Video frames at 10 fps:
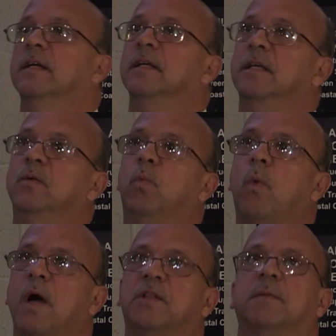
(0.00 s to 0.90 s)
And you
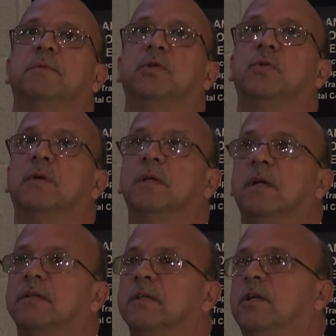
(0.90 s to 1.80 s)
want them to
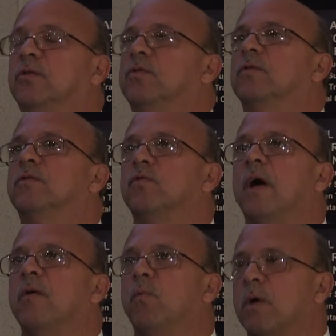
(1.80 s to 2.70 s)

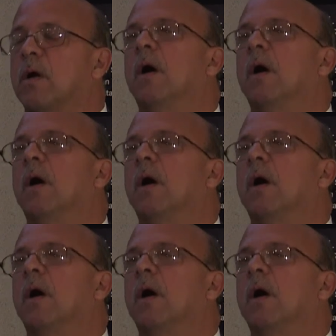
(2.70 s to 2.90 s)
try to work